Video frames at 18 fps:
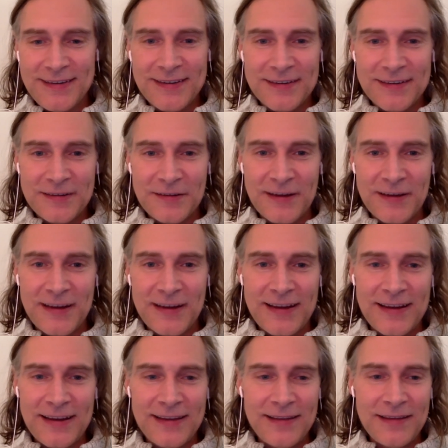So again,
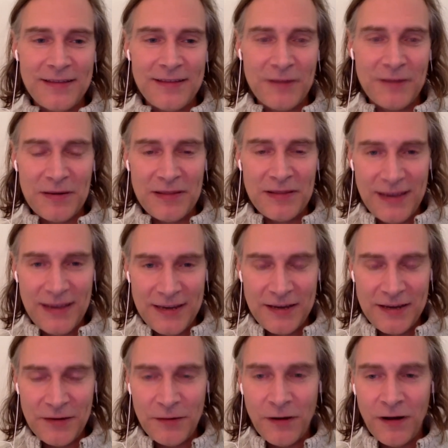I want to thank
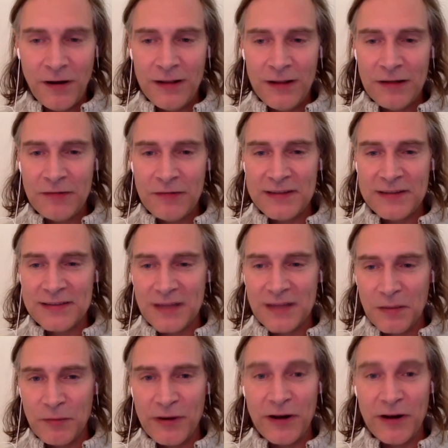you all. I want to
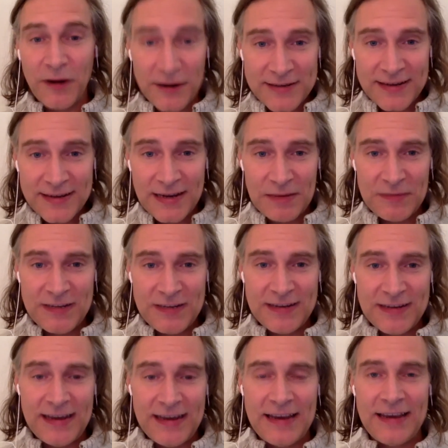celebrate our time
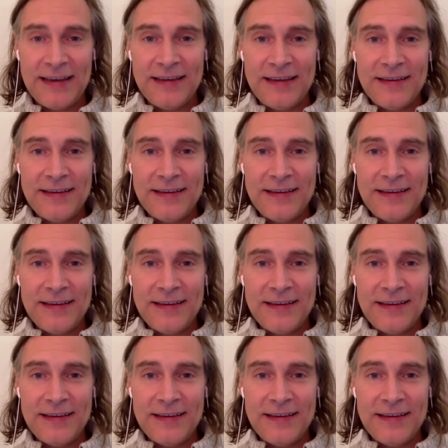today.